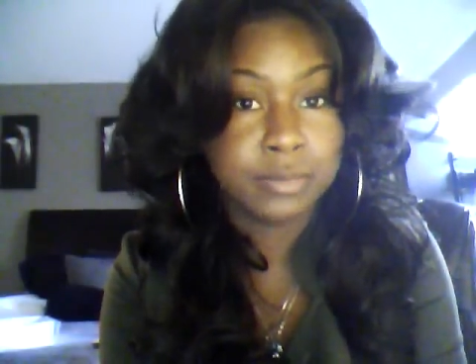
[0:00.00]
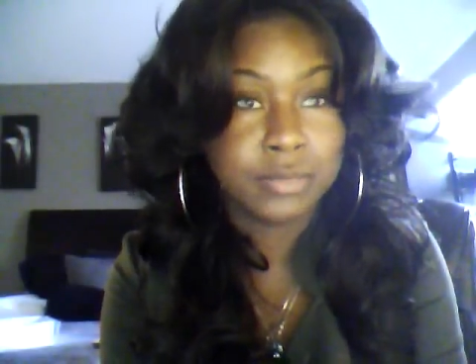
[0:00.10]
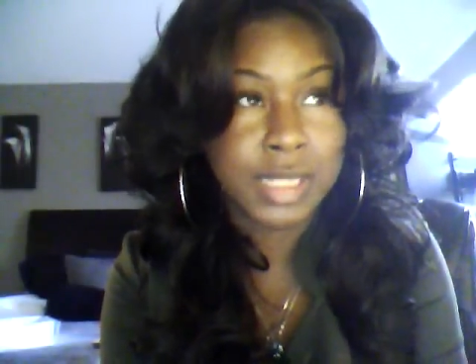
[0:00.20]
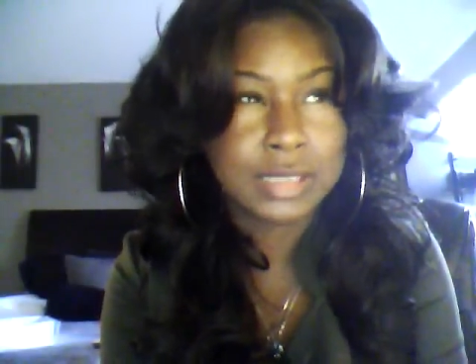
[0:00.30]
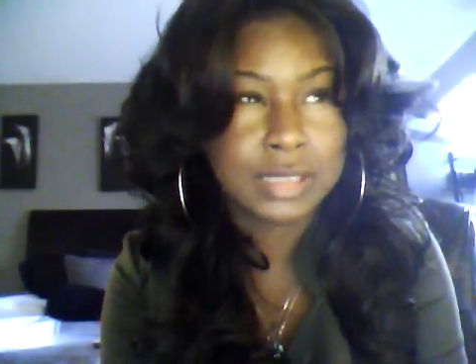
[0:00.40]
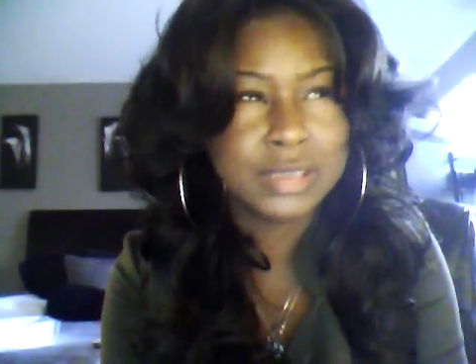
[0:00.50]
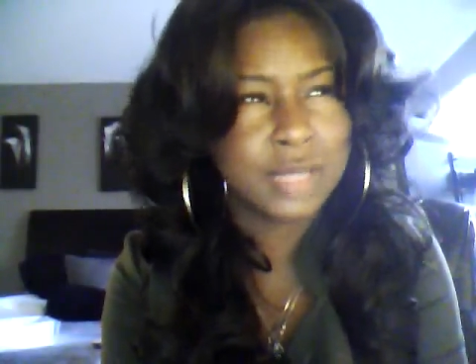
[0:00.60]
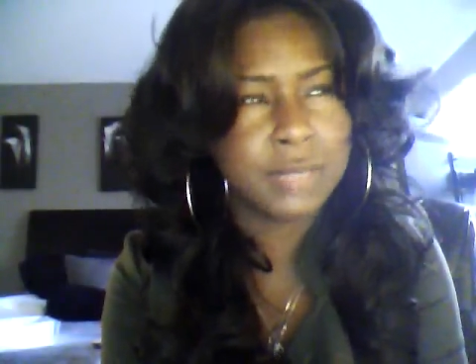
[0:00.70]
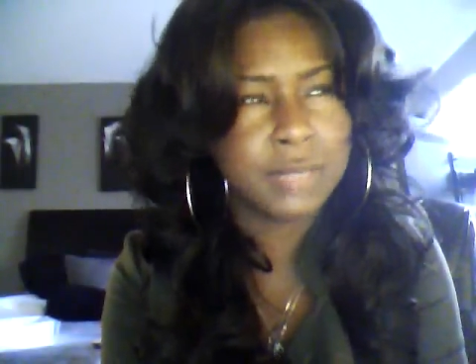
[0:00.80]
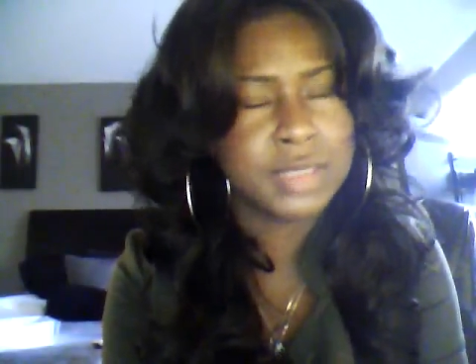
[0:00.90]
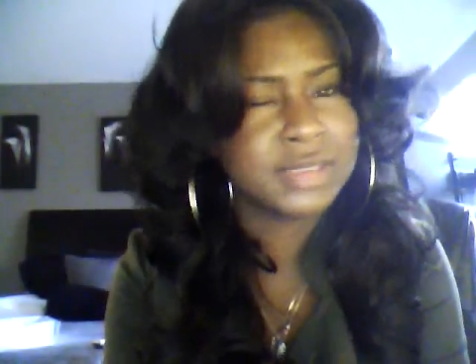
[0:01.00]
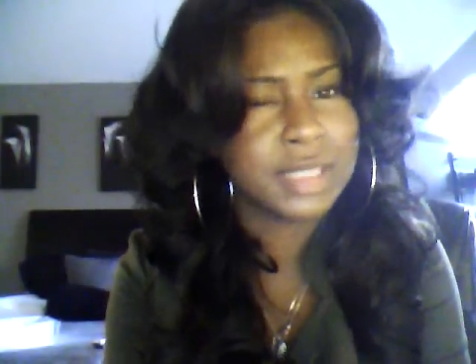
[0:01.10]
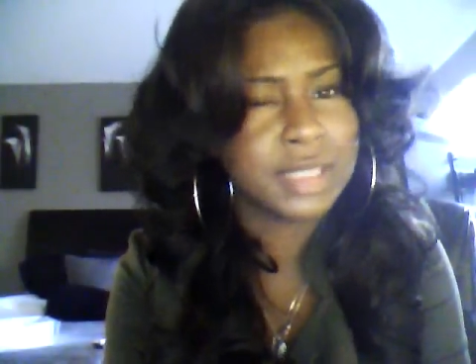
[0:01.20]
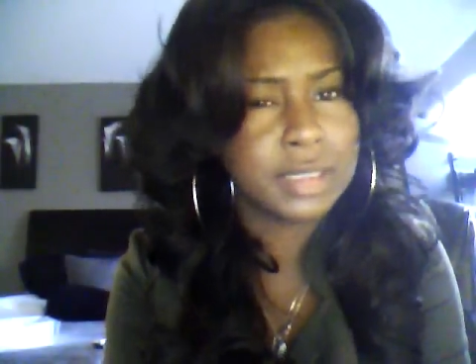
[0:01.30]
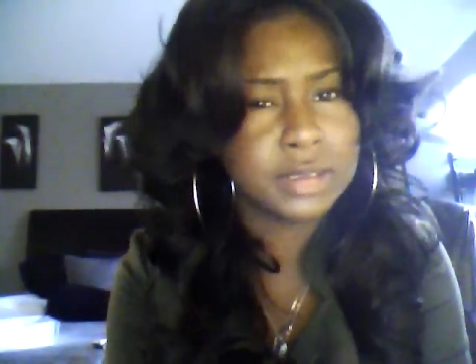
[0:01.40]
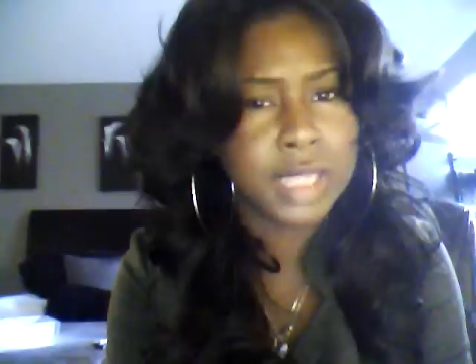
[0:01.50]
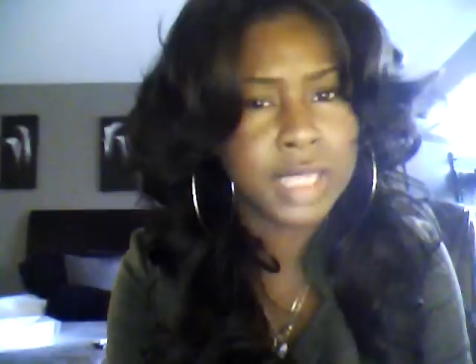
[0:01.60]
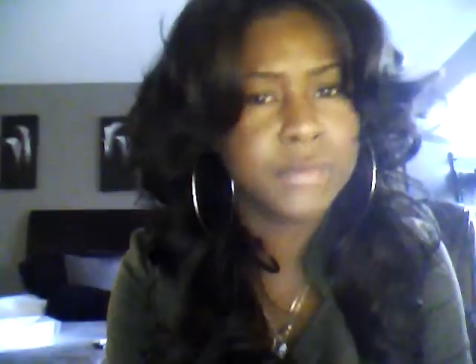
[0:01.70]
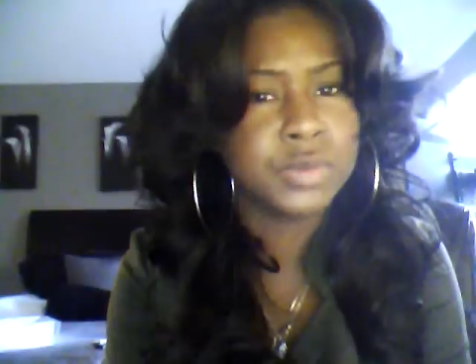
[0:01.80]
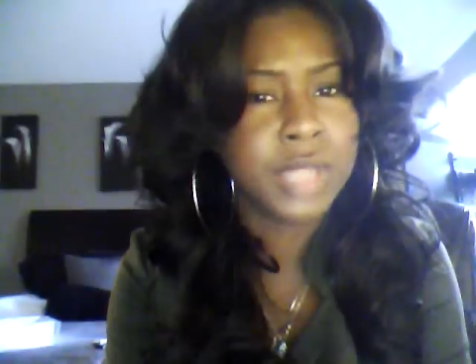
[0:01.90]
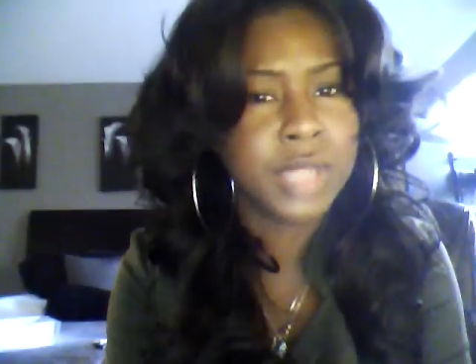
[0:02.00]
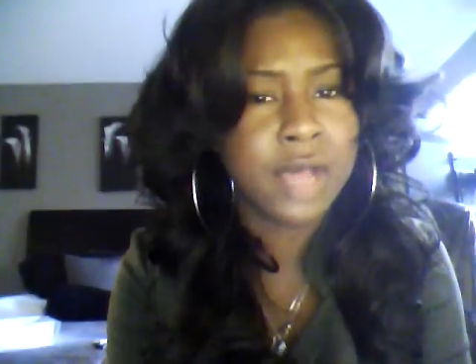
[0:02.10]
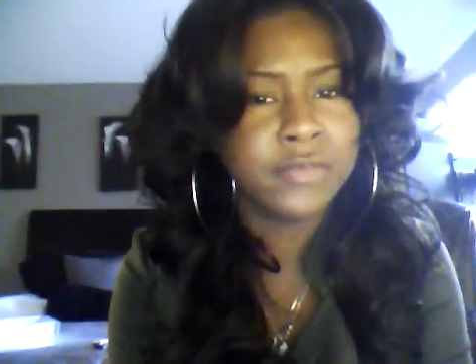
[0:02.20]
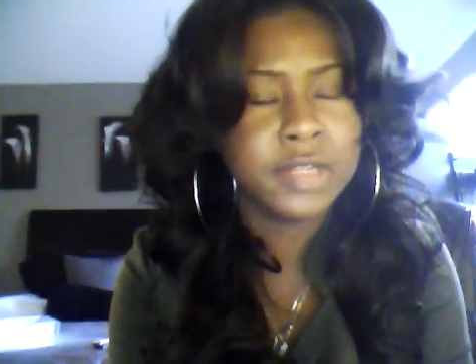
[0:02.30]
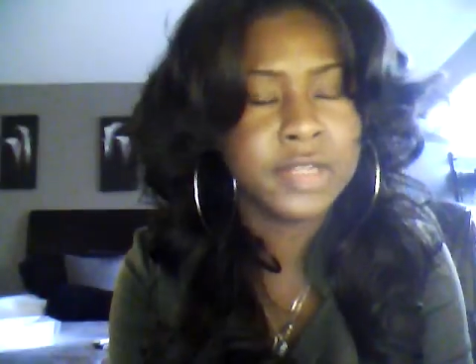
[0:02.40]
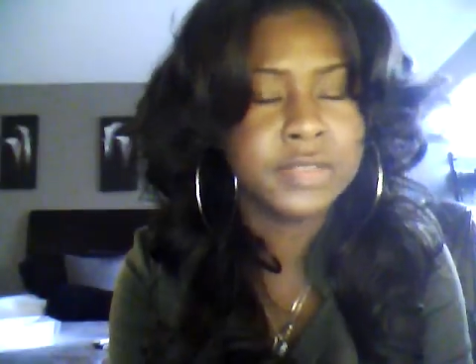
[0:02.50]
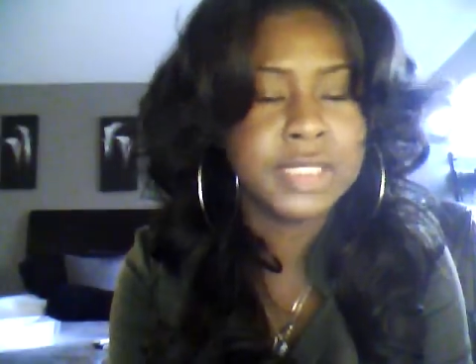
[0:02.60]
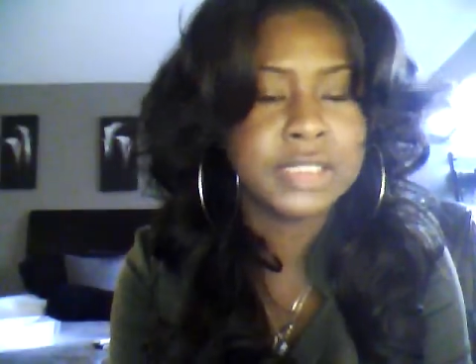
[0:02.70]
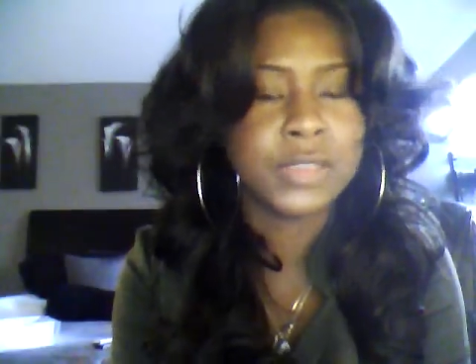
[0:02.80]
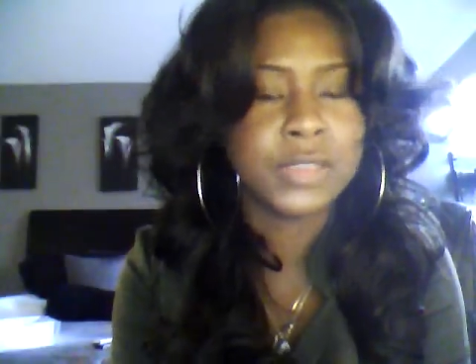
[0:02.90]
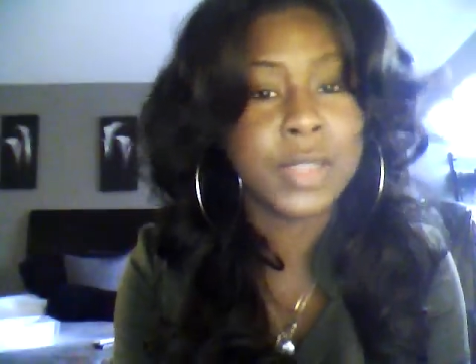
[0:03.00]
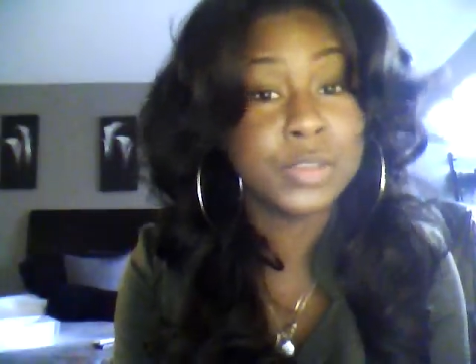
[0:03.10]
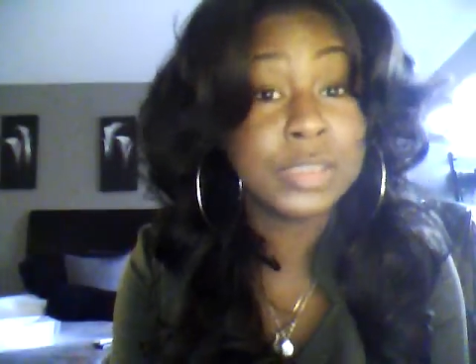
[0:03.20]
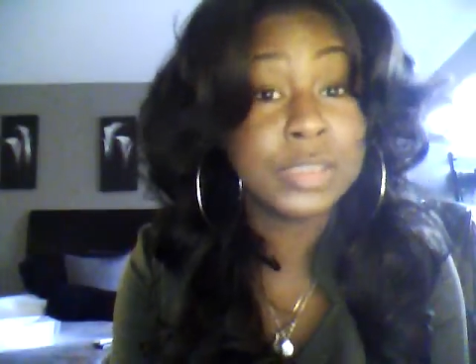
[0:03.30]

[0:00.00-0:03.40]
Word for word: Like this like my second time doing the outfit of the day, so I do